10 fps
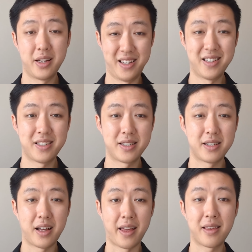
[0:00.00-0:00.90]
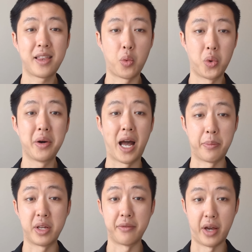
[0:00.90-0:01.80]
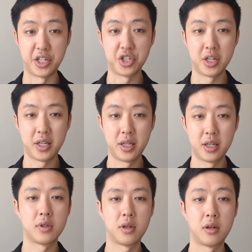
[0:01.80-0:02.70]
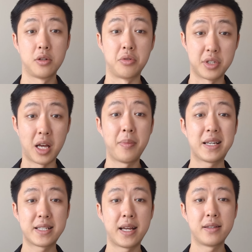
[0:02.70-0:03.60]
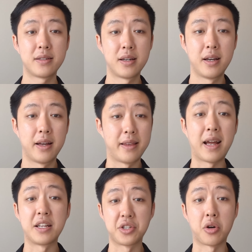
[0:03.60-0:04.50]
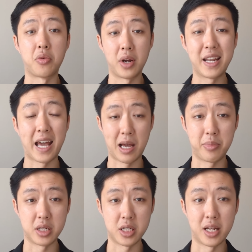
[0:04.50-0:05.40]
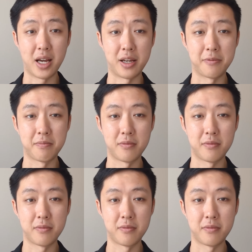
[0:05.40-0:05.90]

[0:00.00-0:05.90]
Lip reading: Yes, I think that will happen eventually. To some extent, that is already happening today.